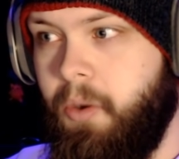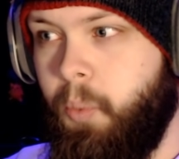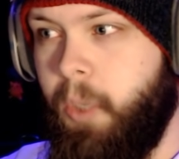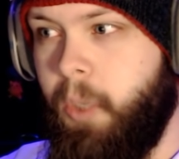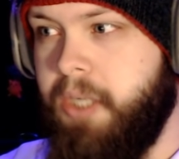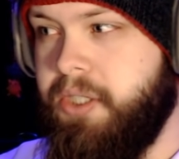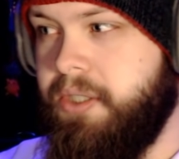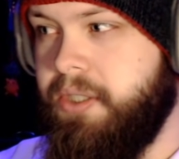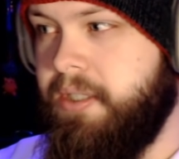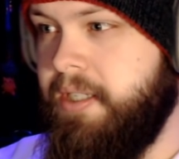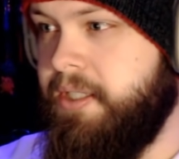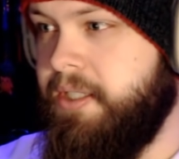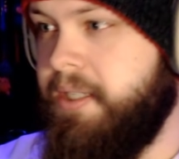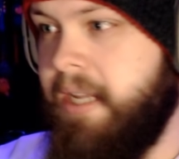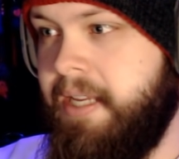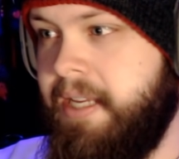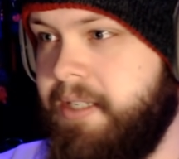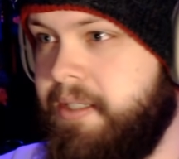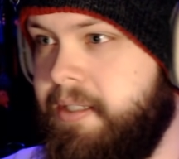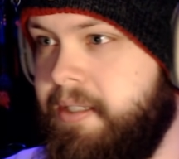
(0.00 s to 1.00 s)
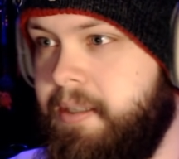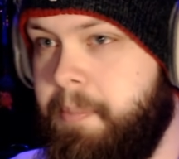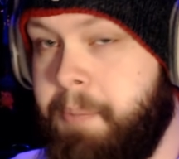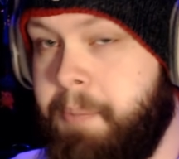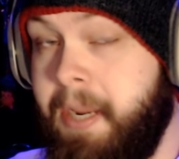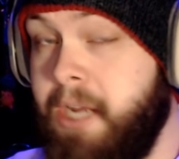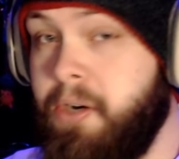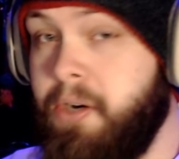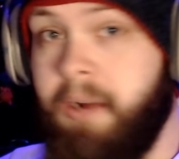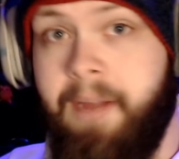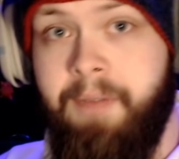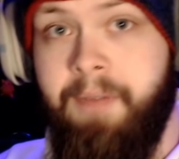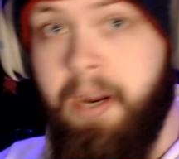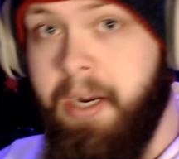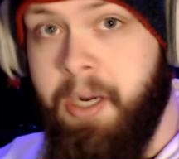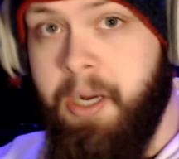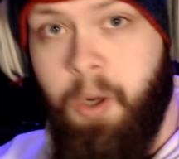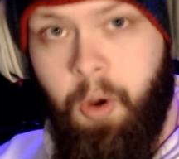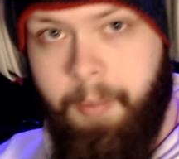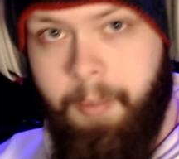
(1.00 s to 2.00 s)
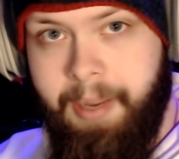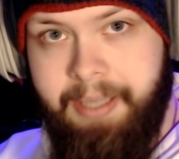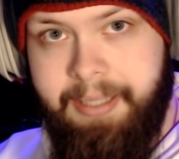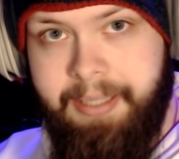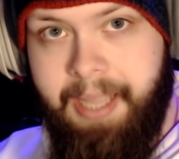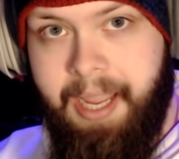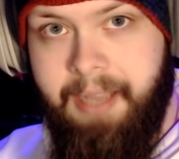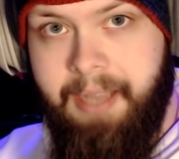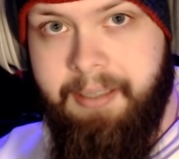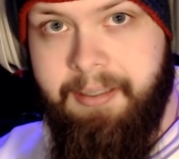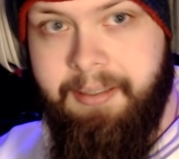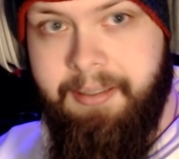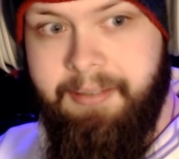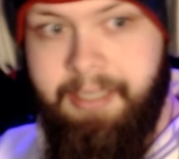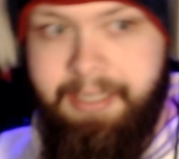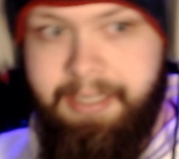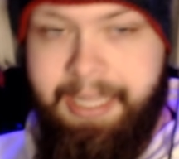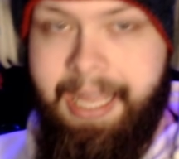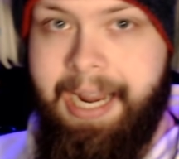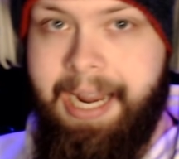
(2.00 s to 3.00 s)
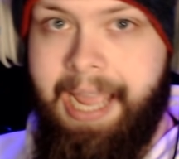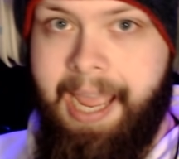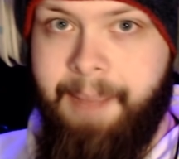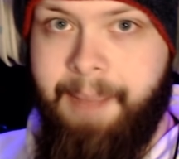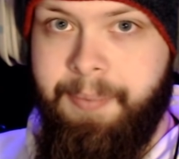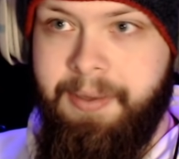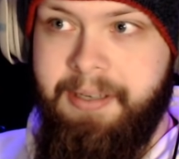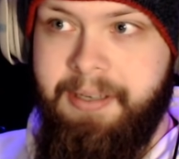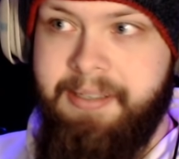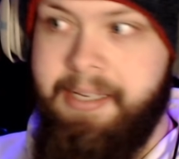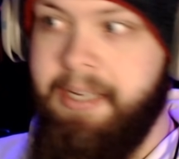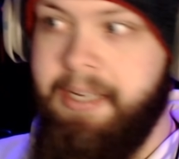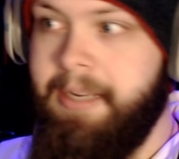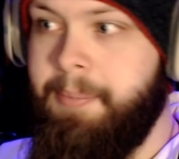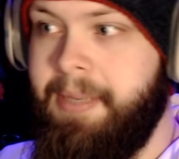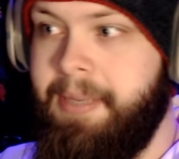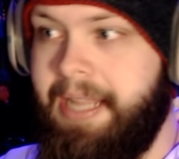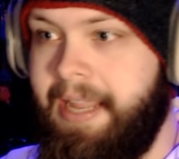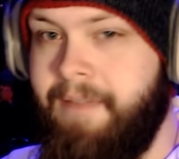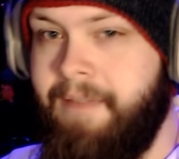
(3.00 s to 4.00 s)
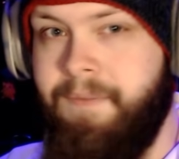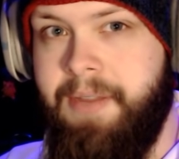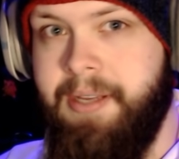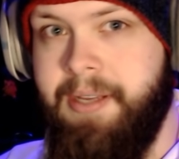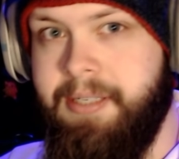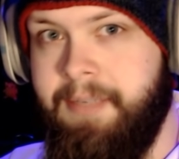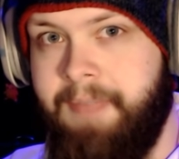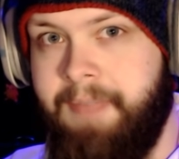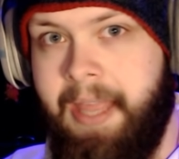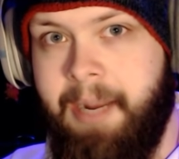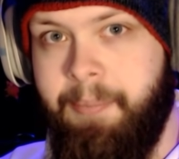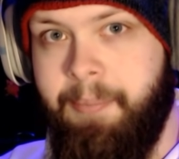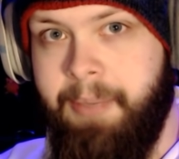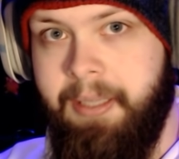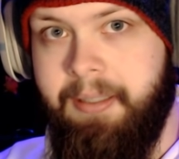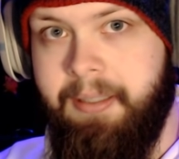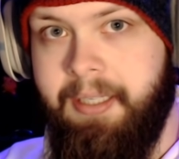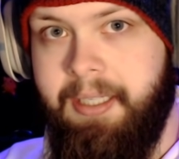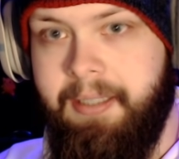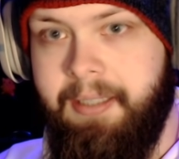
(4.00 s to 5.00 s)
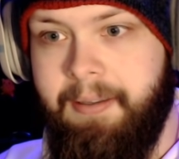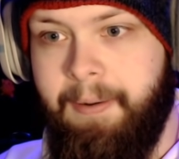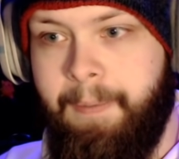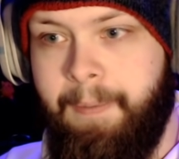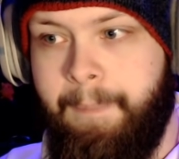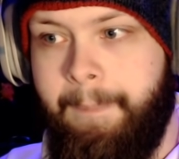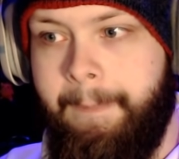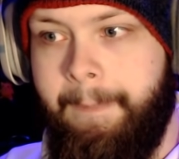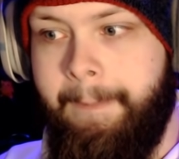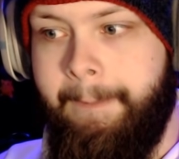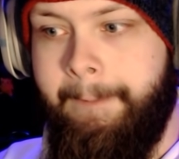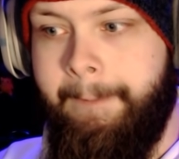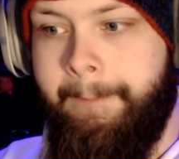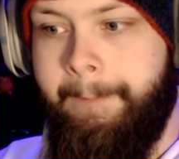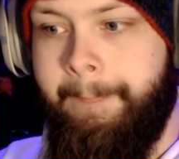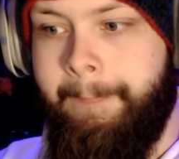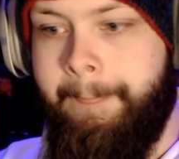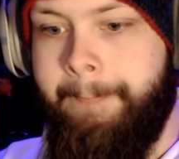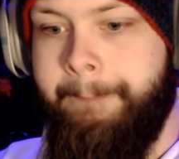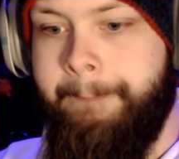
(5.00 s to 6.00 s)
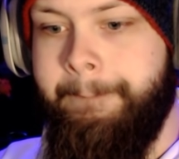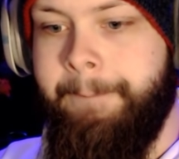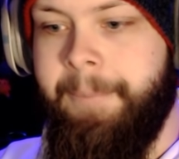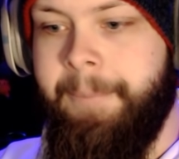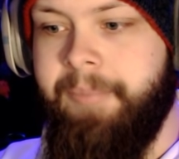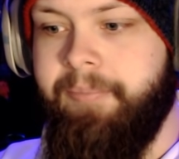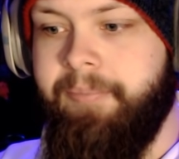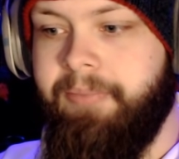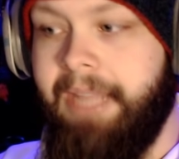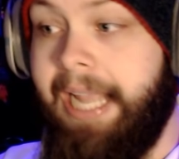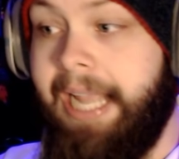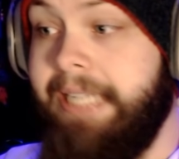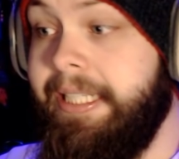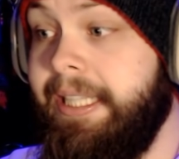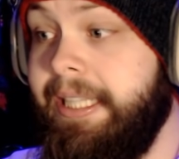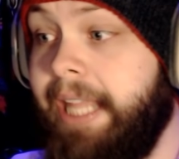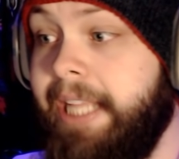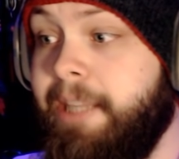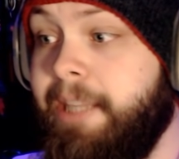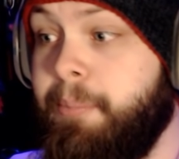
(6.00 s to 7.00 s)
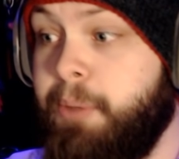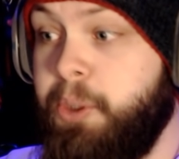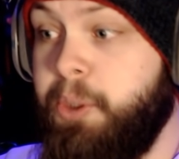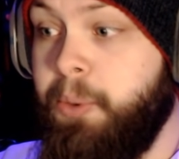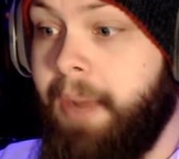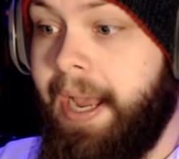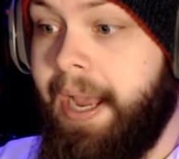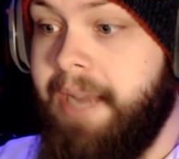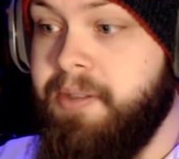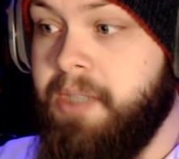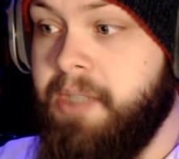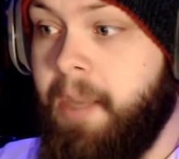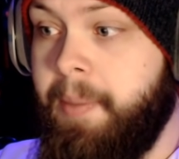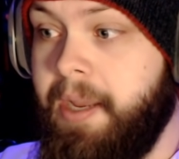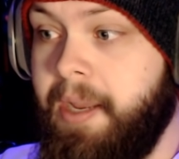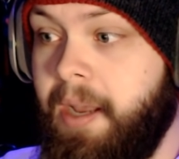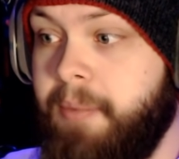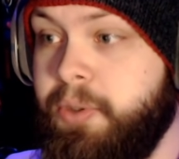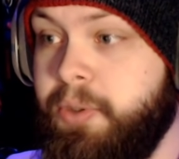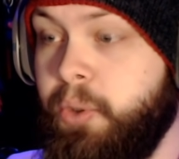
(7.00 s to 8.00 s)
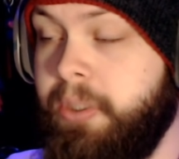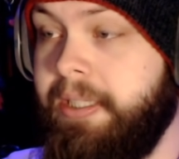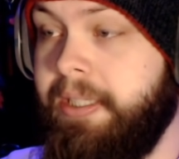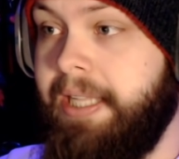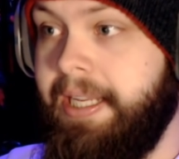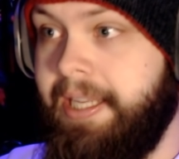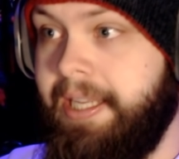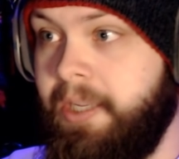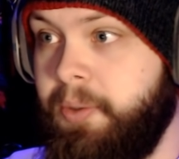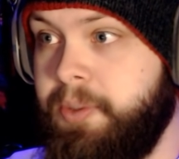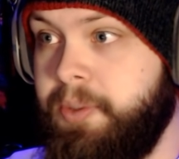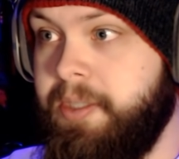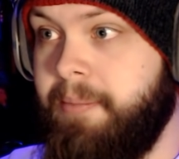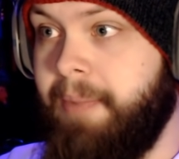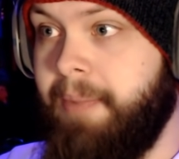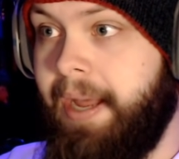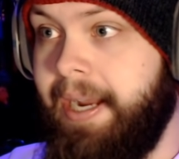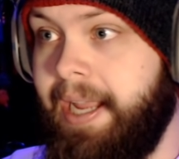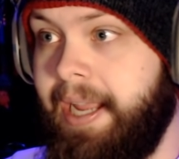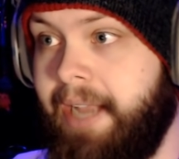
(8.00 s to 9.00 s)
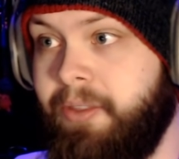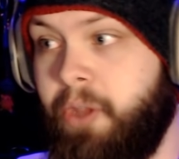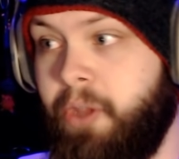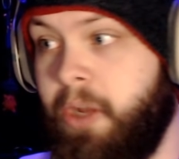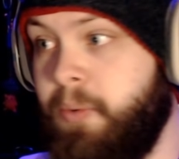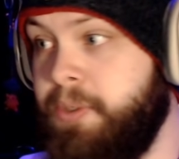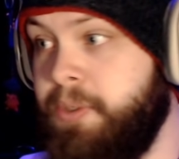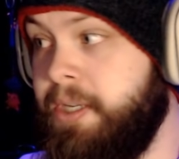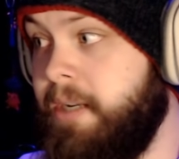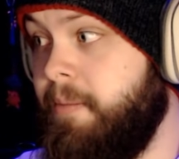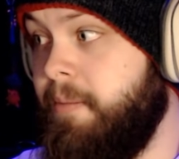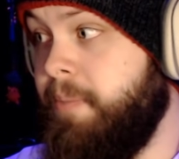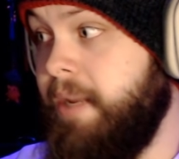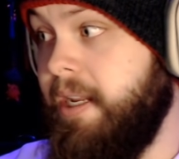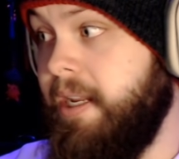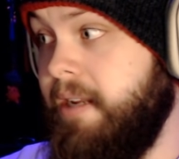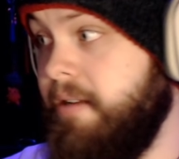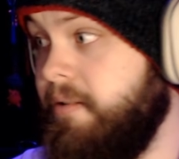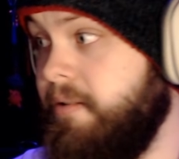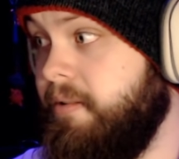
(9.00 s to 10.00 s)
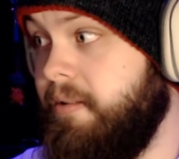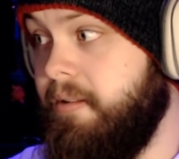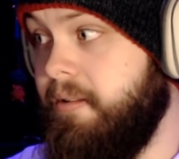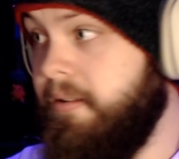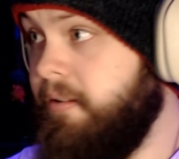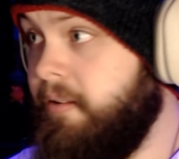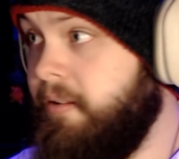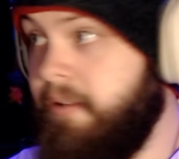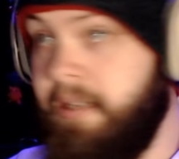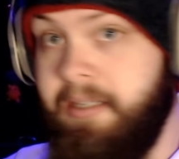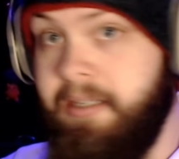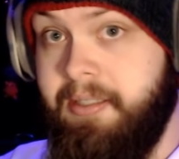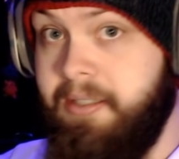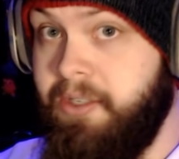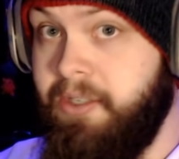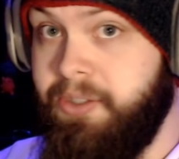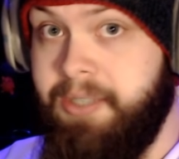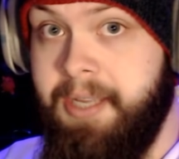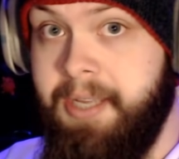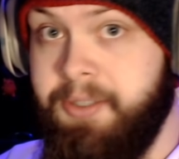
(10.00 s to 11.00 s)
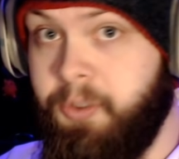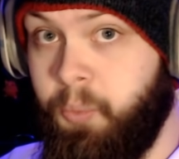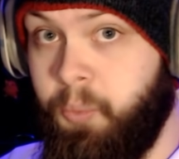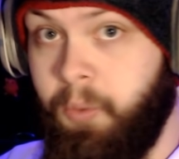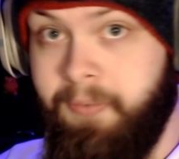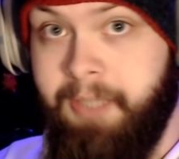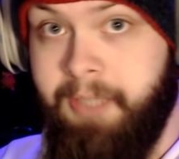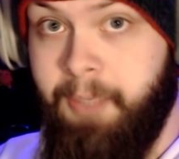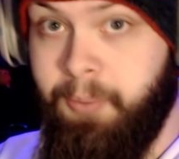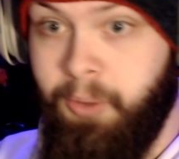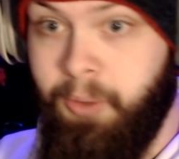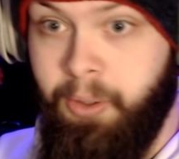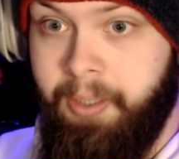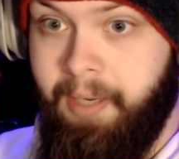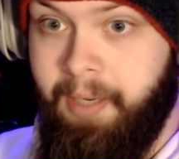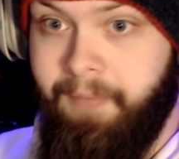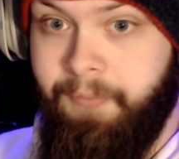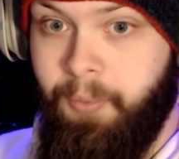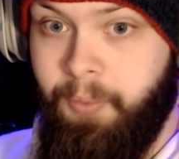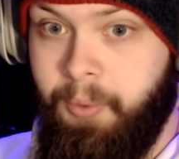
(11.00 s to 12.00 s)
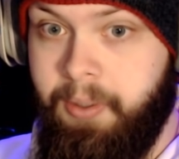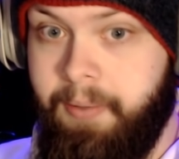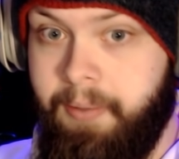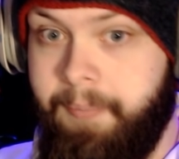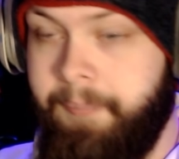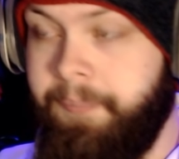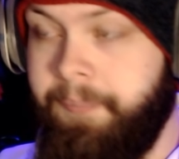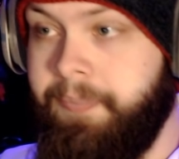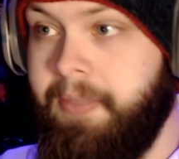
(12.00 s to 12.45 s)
Which, is Peter ever going to know about that? That happened? Is he going to be envious of that ability? I did like the blue eyes coming up, showing that they killed somebody. I thought it was going to be this desert wolf they were looking for.